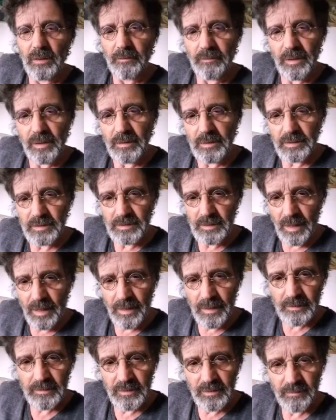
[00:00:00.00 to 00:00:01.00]
But I
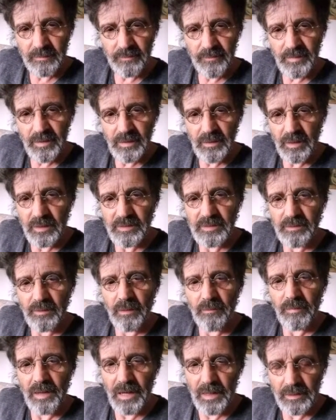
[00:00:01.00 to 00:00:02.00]
notice that
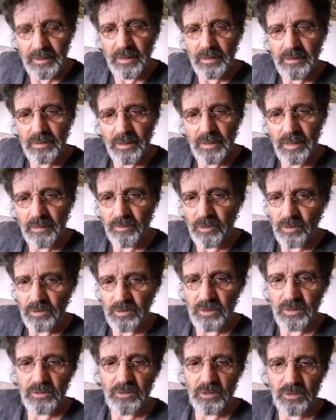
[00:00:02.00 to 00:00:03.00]
later, and
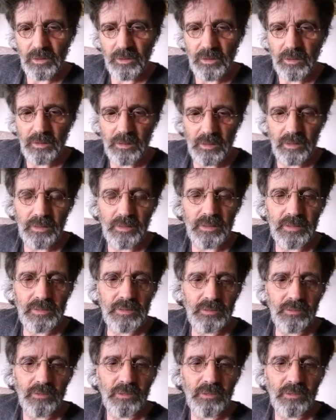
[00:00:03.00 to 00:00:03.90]
then I correct it.